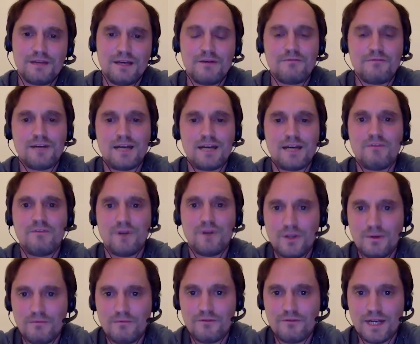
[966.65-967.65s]
fiber
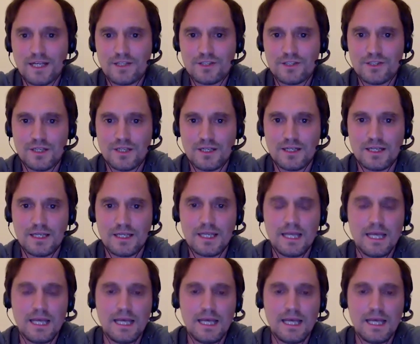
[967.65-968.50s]
volume fraction,